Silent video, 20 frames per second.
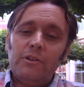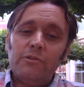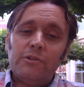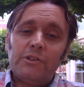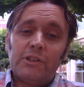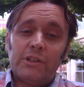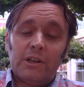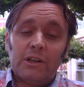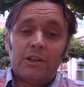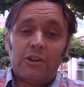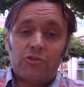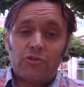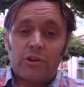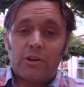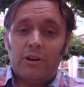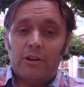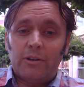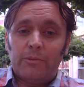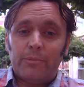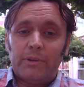circular
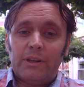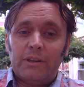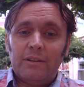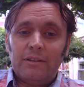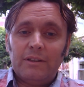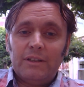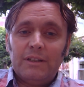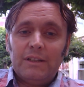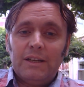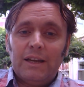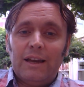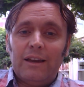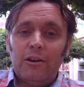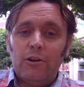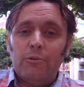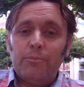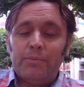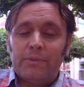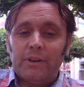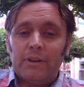economy, I
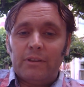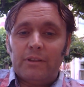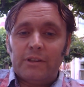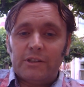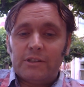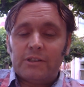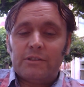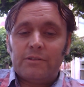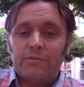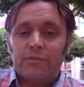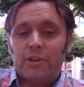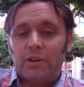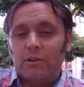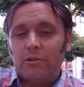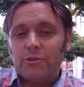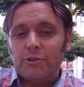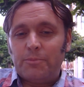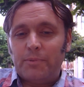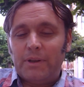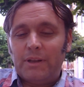hope that this
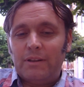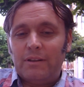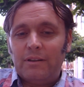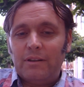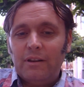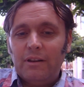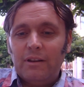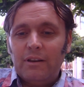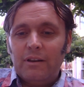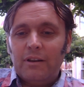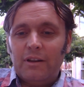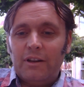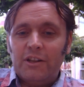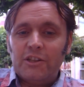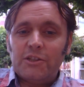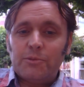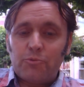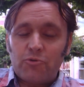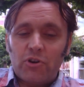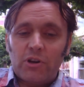video has been an
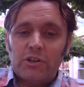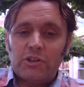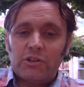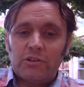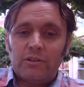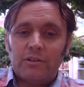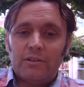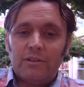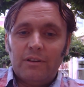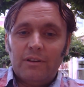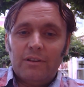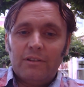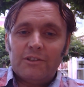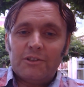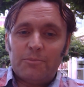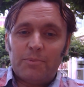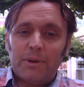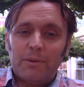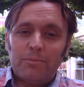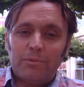inspiration
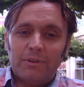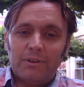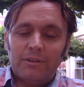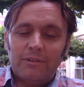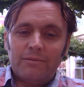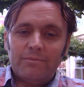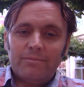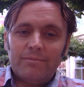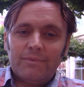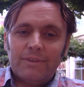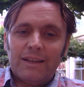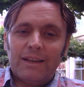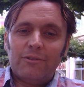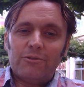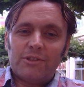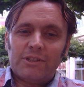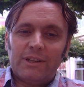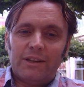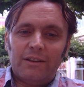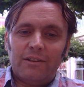to people
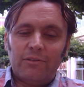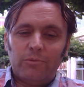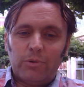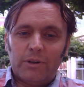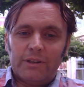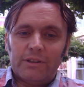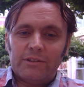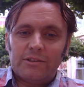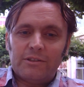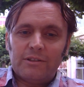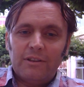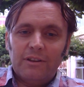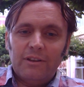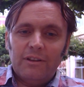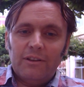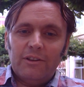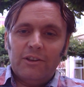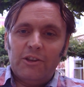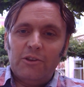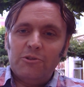outside of Wales.
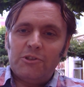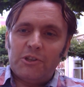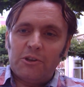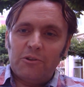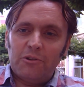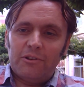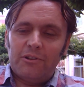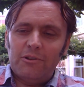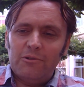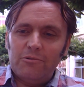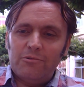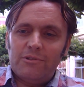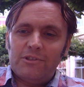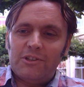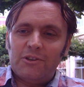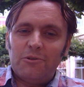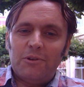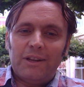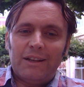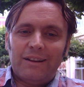Do
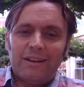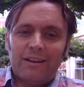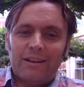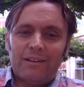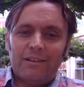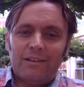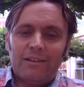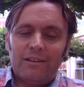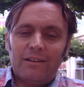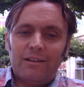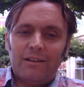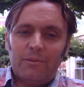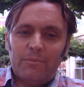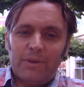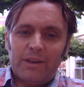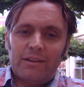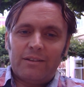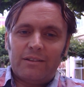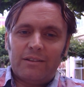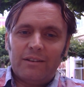tune in again. I'll
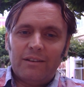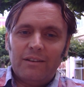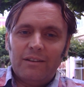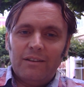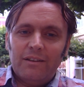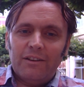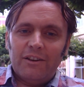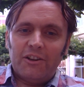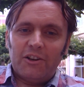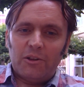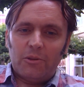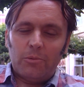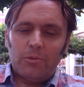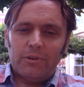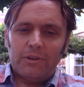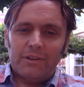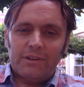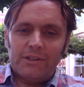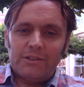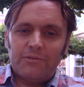make another
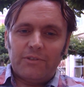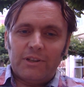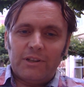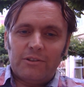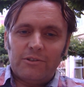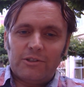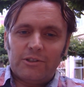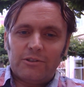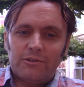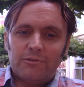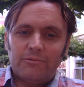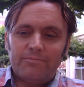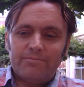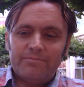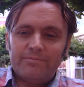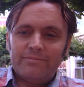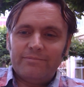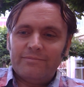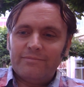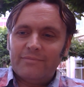one of these videos soon.
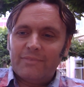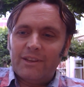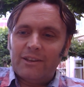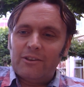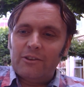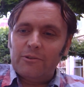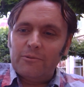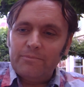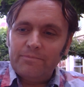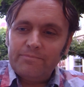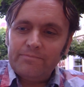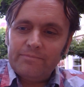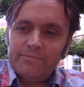Thank you.